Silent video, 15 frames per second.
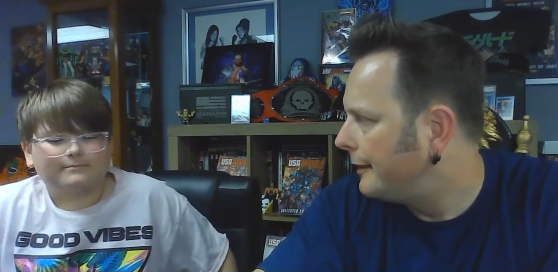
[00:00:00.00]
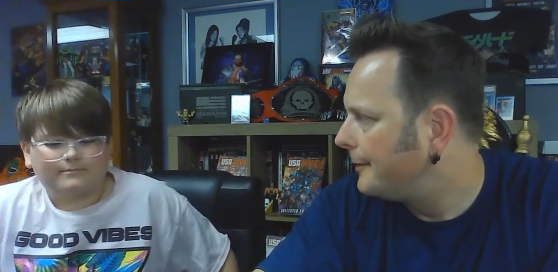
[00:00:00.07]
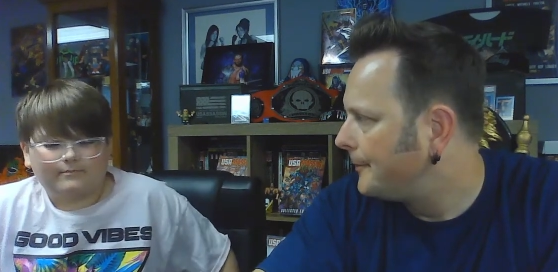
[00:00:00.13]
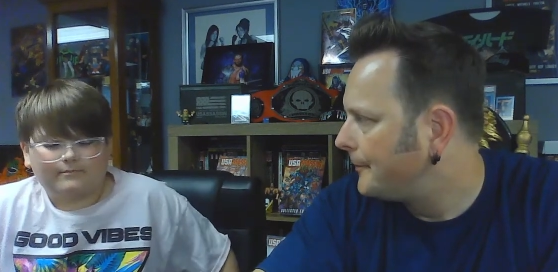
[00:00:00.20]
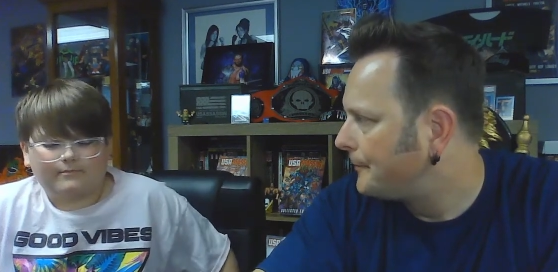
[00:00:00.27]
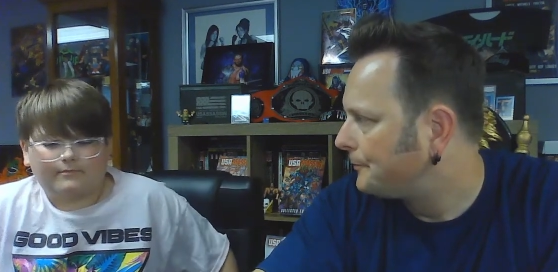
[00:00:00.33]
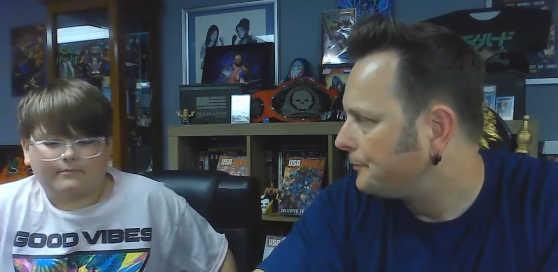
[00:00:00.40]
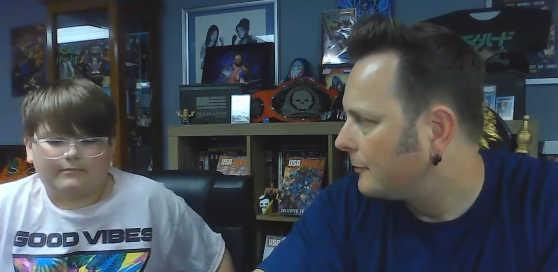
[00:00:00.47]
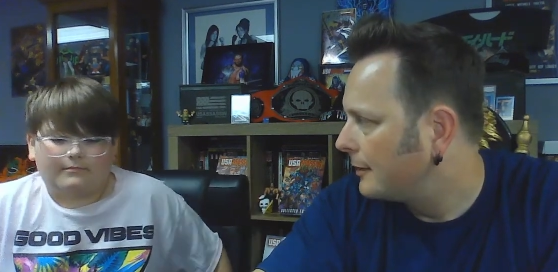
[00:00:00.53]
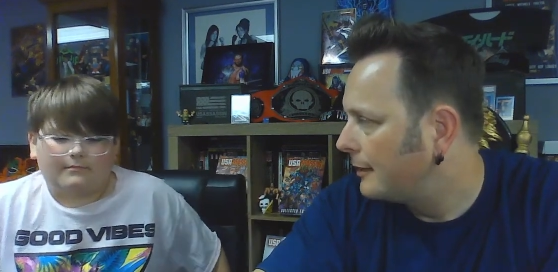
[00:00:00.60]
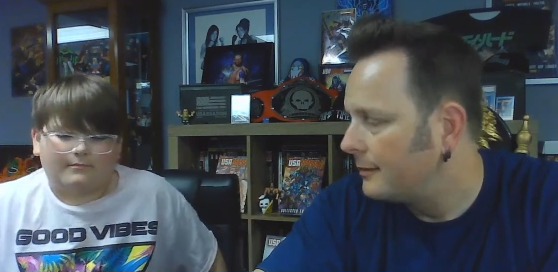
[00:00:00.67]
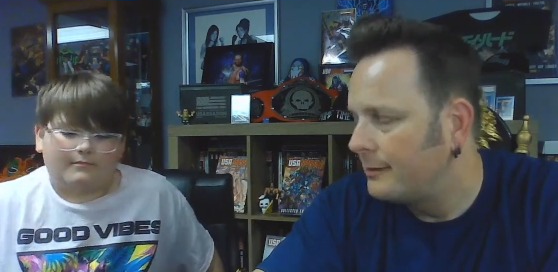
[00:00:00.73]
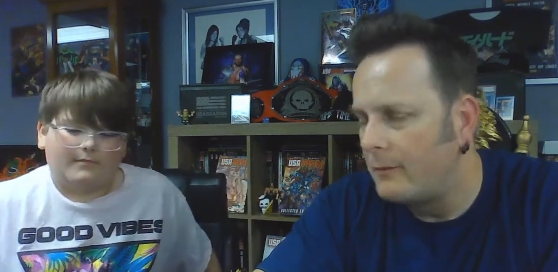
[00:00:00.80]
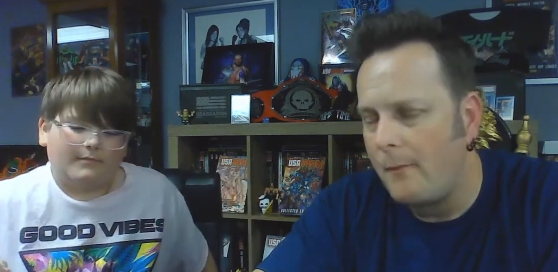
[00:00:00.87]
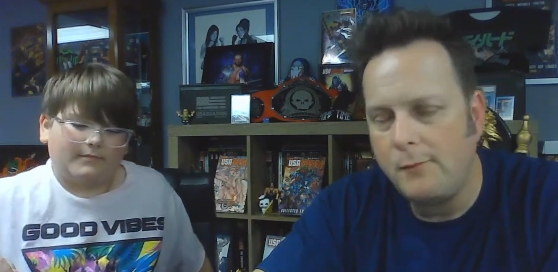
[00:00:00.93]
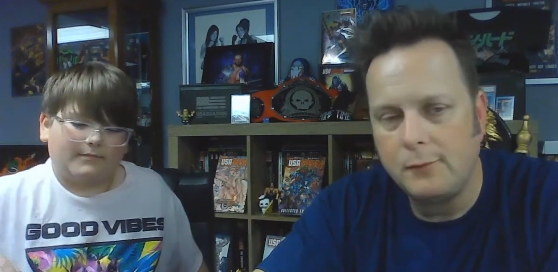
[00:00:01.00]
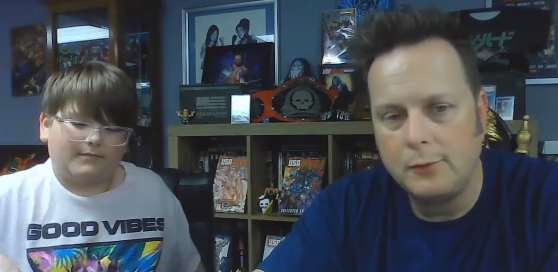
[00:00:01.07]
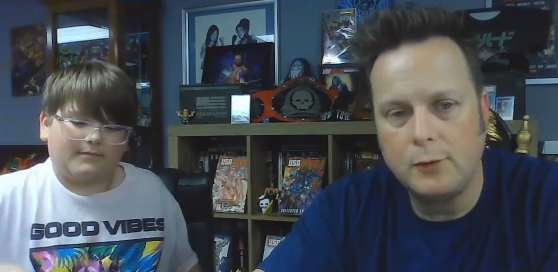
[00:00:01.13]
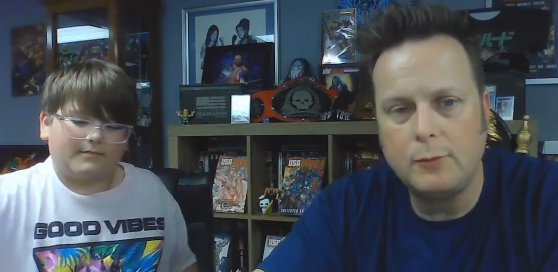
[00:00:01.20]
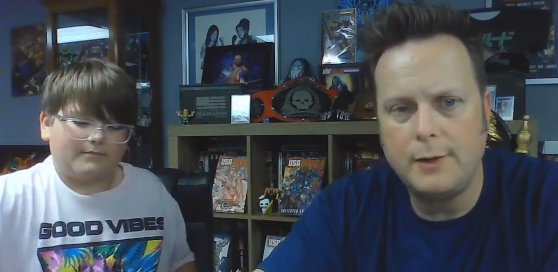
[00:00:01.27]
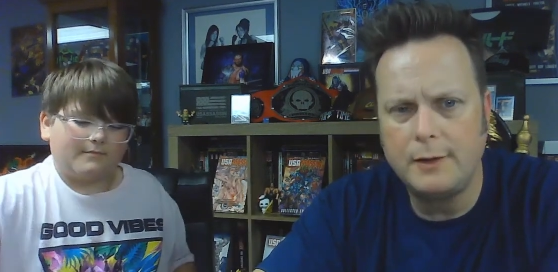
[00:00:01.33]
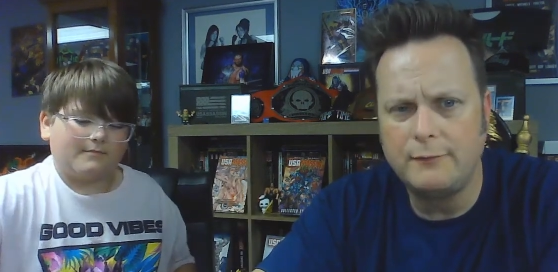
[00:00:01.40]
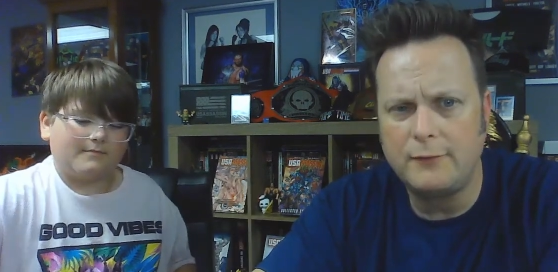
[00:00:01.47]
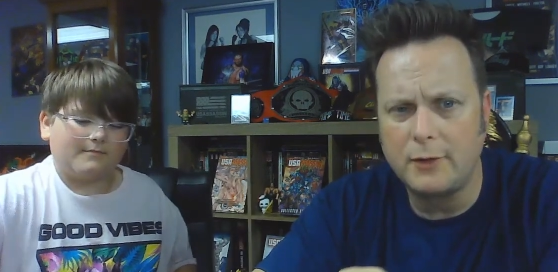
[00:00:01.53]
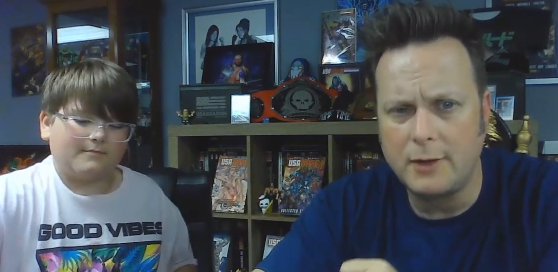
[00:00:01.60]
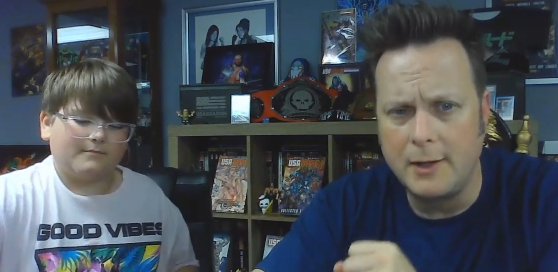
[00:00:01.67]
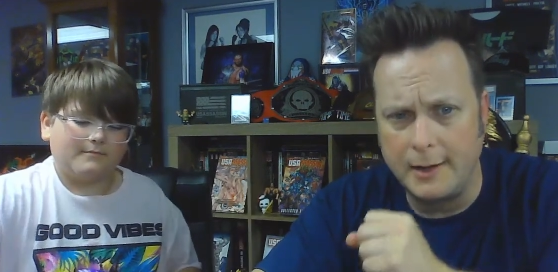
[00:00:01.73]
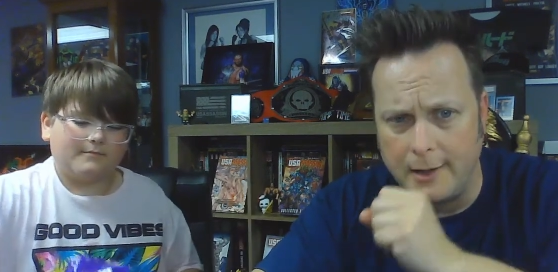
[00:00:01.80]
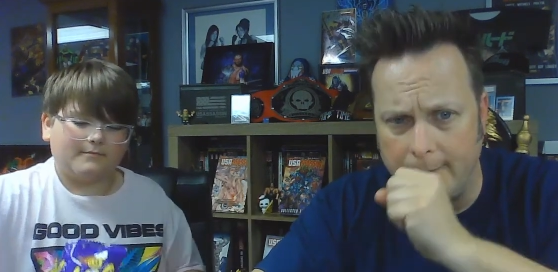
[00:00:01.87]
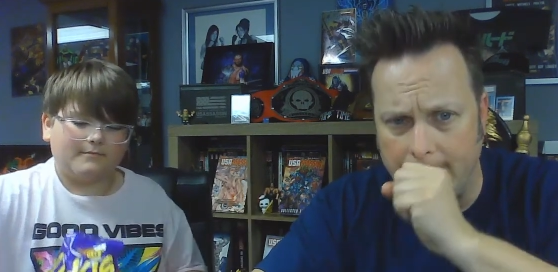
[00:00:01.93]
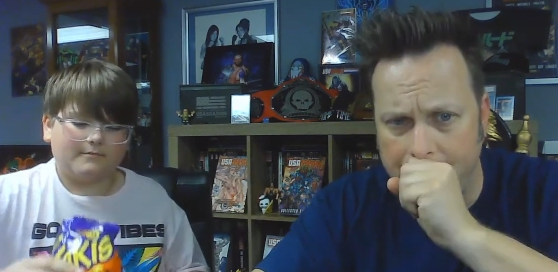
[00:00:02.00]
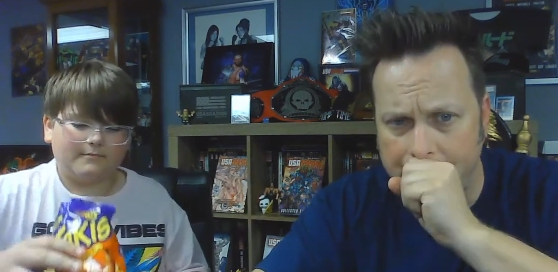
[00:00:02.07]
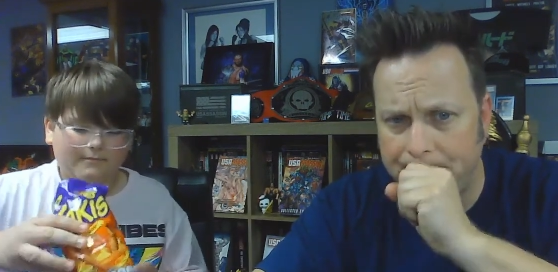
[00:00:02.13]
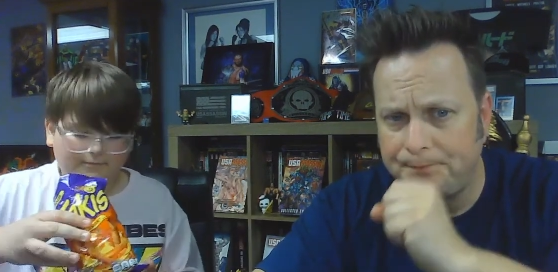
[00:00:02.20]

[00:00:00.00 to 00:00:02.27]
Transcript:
Speaker 1: yeah. A little bit of a kick.